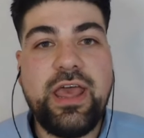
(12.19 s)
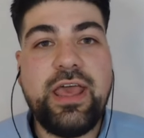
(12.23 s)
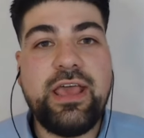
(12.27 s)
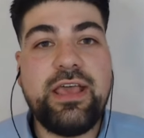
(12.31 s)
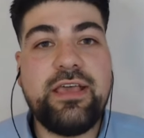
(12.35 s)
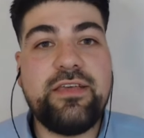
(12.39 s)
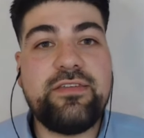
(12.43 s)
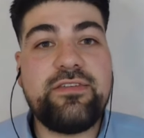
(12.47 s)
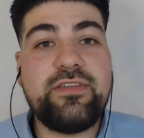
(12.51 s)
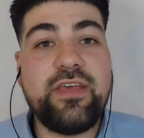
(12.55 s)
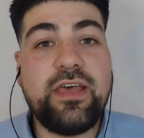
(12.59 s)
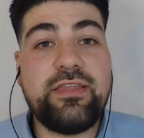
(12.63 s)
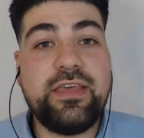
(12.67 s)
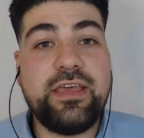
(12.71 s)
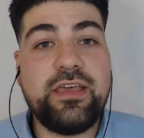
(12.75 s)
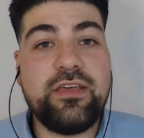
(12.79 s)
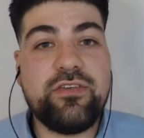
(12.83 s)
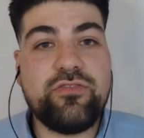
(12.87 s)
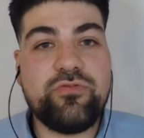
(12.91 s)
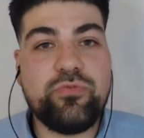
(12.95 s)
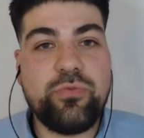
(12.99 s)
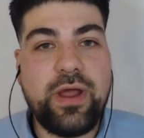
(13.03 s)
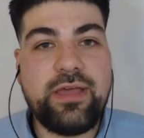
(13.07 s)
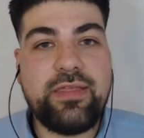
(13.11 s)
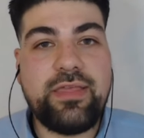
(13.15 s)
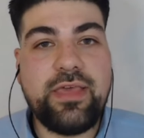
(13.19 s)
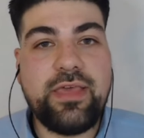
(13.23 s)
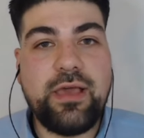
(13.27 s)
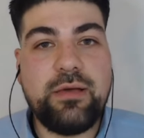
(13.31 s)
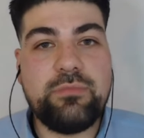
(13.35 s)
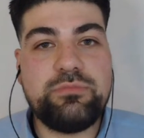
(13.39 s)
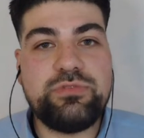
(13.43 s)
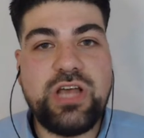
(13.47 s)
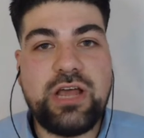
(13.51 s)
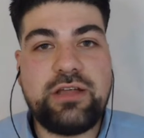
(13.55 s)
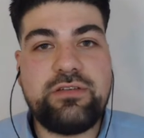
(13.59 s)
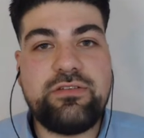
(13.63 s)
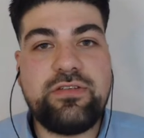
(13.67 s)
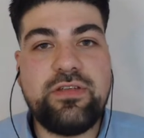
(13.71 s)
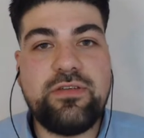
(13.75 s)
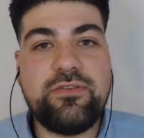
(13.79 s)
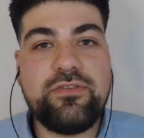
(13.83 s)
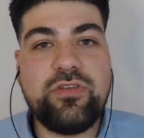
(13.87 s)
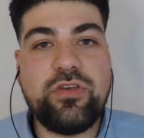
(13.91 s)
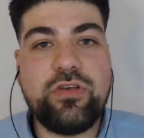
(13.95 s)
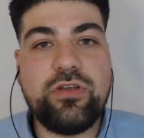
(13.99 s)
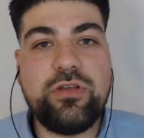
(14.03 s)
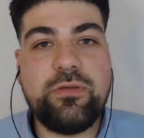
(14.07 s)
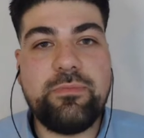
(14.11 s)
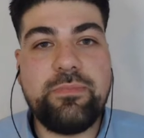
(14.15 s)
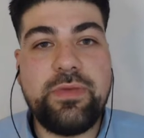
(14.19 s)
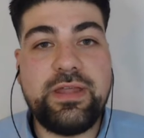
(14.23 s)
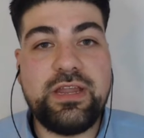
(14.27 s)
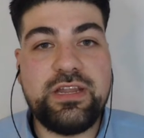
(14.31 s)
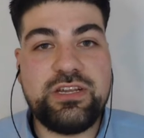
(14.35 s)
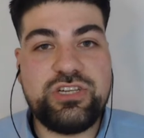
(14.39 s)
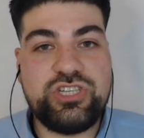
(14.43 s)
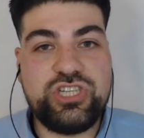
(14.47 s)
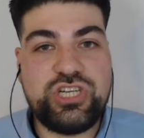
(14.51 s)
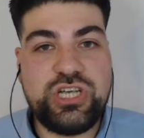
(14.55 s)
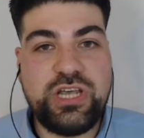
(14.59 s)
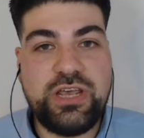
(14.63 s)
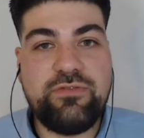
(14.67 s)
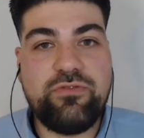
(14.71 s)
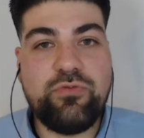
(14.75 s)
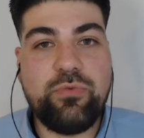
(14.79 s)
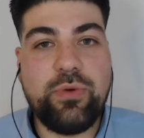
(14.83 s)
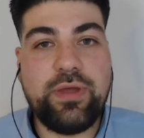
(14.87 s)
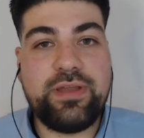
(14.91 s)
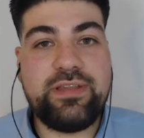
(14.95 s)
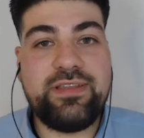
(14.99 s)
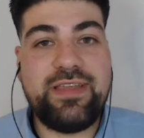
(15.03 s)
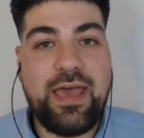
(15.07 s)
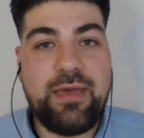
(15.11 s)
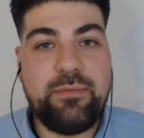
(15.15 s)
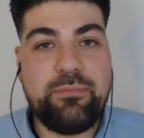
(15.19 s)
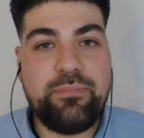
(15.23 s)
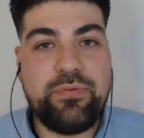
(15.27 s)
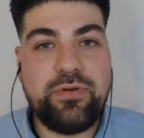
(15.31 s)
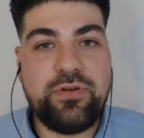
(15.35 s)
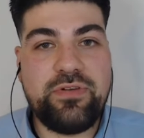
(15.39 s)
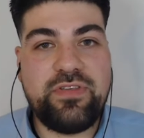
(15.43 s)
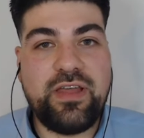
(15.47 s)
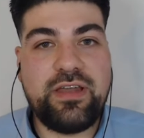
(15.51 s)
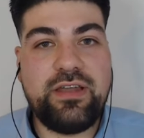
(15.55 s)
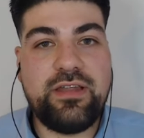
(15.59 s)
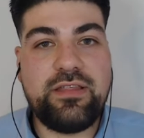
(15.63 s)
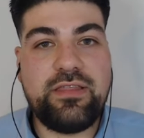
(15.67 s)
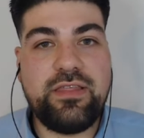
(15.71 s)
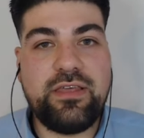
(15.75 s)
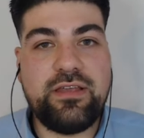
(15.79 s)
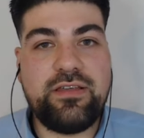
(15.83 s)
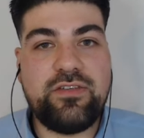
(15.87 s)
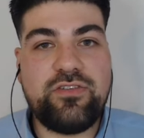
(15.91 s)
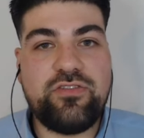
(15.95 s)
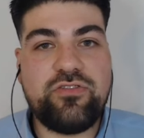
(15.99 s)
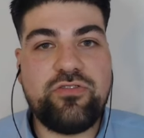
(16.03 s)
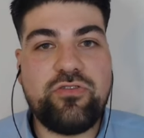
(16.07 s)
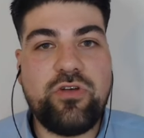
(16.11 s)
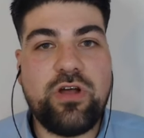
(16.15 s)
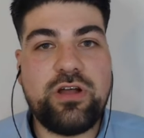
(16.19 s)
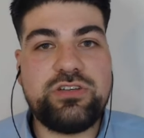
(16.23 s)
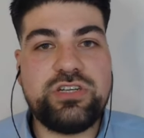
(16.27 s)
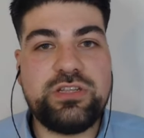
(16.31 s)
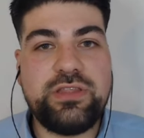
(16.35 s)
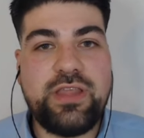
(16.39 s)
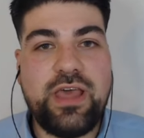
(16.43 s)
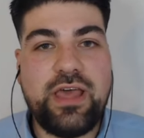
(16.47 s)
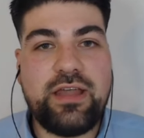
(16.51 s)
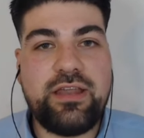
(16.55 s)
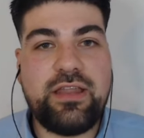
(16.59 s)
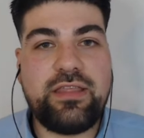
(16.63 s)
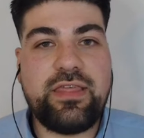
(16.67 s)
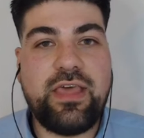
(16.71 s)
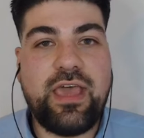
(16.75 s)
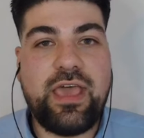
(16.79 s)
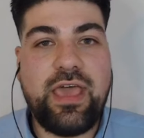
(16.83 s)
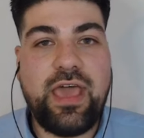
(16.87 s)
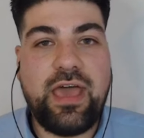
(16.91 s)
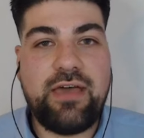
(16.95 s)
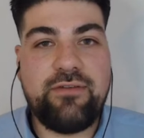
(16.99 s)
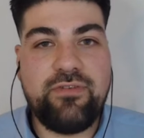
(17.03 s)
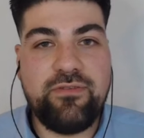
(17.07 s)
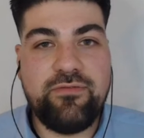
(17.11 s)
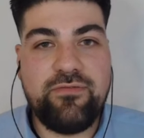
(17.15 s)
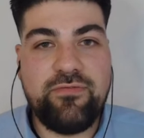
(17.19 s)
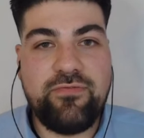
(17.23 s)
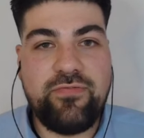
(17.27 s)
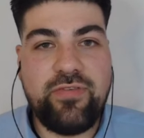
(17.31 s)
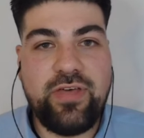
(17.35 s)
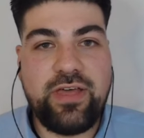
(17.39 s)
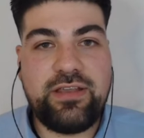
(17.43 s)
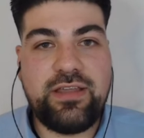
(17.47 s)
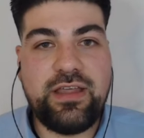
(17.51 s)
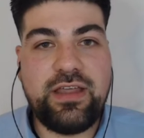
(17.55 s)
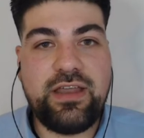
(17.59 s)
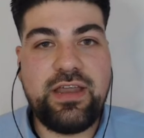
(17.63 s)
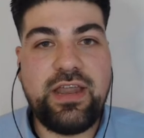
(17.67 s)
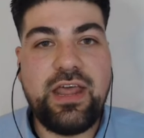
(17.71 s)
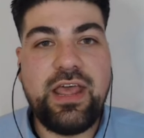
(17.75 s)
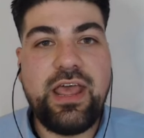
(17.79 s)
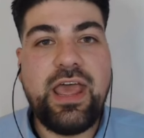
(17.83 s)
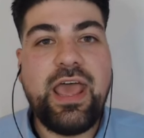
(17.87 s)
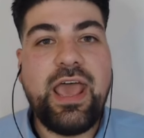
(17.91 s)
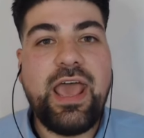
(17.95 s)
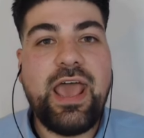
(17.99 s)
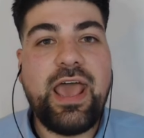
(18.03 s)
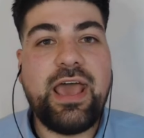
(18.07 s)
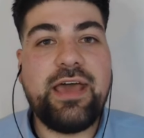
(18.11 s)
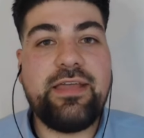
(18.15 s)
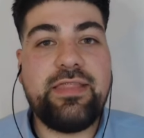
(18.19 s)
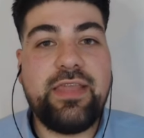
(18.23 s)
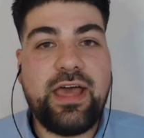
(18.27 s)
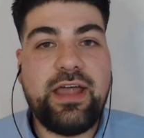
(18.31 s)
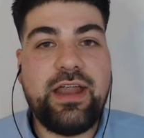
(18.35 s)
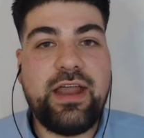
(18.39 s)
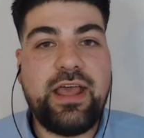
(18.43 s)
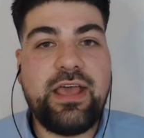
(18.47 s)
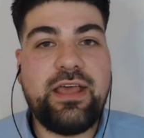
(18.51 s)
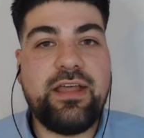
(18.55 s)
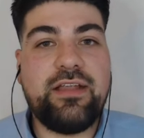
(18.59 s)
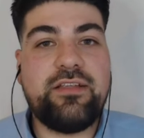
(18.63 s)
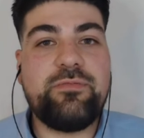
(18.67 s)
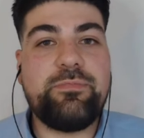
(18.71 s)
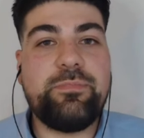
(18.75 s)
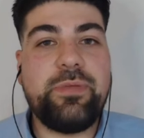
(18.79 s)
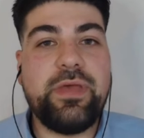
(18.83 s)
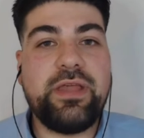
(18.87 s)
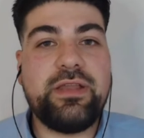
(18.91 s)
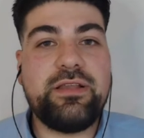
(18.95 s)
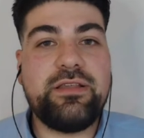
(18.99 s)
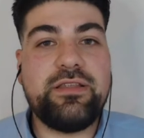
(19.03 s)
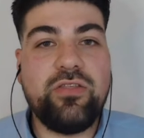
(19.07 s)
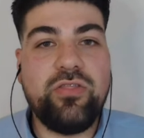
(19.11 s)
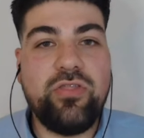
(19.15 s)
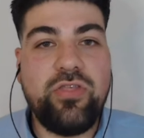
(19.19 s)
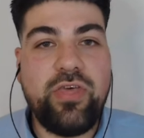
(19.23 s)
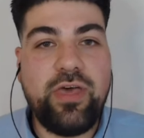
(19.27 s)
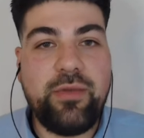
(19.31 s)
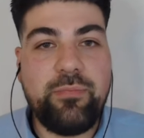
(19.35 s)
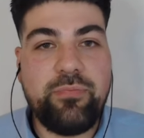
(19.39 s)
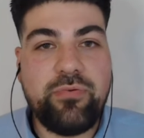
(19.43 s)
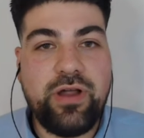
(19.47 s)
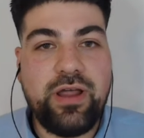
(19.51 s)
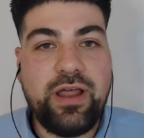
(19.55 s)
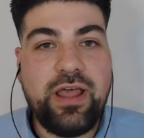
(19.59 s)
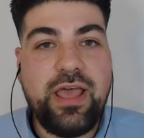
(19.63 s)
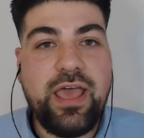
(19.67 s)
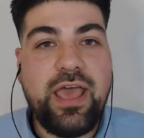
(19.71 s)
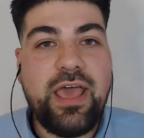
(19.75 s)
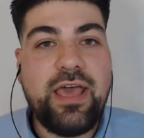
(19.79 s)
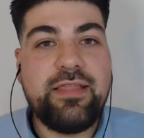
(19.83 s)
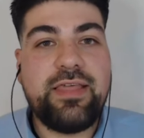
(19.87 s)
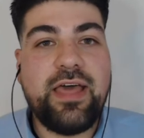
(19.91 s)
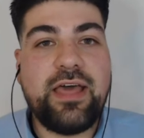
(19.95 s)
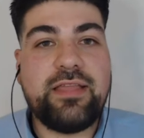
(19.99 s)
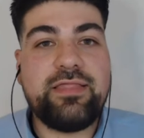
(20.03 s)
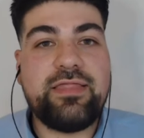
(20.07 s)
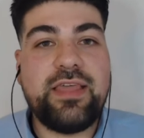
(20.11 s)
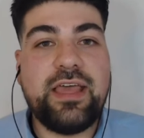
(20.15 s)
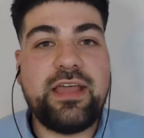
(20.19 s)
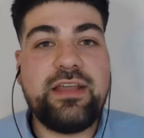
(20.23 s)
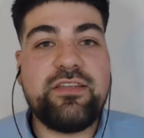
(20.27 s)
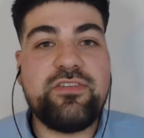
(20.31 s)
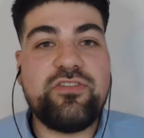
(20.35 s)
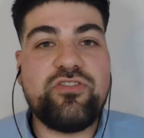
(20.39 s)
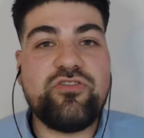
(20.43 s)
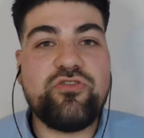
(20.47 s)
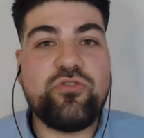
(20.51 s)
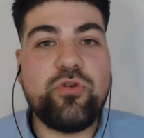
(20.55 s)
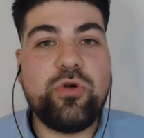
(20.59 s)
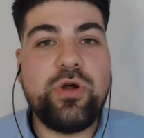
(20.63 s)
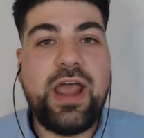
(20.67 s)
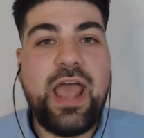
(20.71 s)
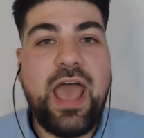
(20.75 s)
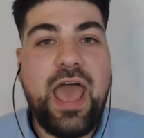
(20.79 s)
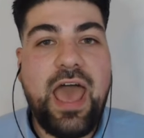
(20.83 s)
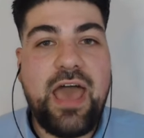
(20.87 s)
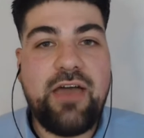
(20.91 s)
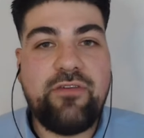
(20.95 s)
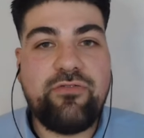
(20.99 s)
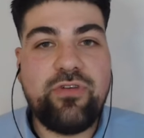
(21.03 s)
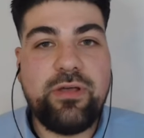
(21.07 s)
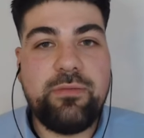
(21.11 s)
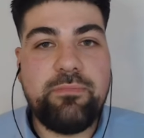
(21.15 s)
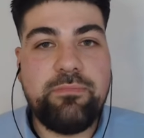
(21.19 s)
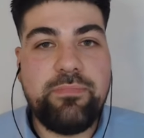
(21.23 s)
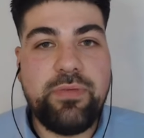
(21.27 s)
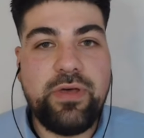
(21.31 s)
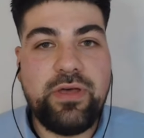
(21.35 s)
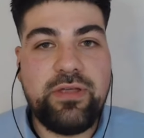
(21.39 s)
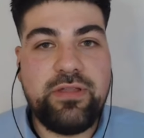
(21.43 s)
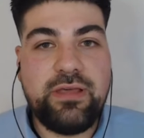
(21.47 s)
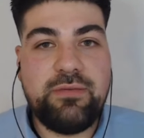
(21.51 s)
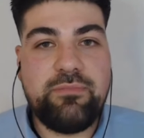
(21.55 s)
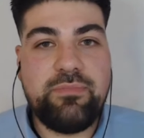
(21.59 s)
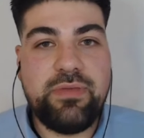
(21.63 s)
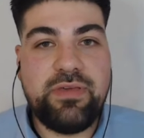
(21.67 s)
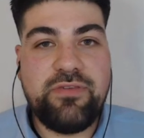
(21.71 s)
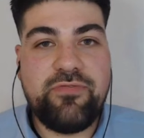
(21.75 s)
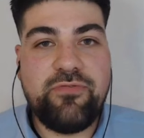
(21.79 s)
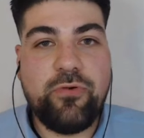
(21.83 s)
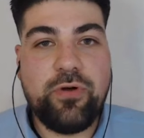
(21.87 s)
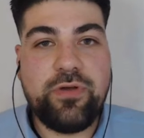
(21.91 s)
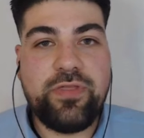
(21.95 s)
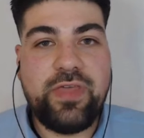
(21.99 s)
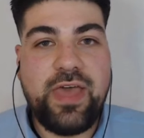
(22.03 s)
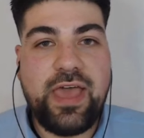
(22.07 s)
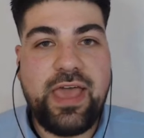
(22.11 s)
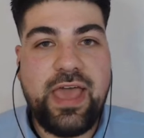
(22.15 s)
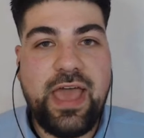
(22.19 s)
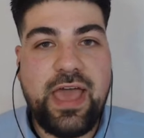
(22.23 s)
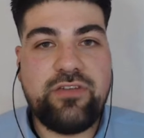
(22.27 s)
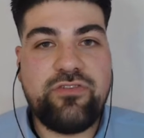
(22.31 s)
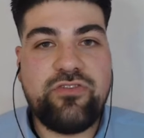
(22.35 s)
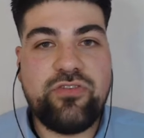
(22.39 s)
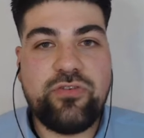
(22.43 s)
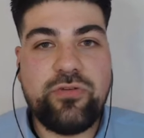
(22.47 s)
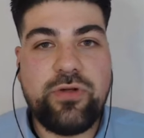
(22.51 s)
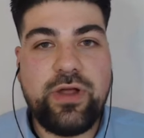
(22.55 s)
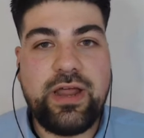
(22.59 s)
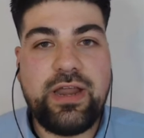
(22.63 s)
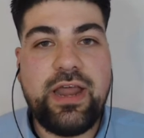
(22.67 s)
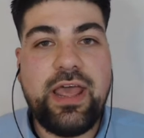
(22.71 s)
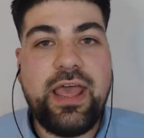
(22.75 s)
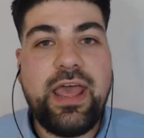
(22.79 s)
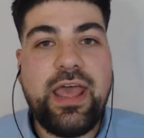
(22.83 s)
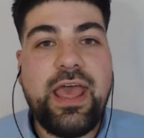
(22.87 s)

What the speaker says: He said the Israeli objectives could have been achieved with 10% of the destruction that they have inflicted, and that it's been deliberate that they destroy every building before they enter it.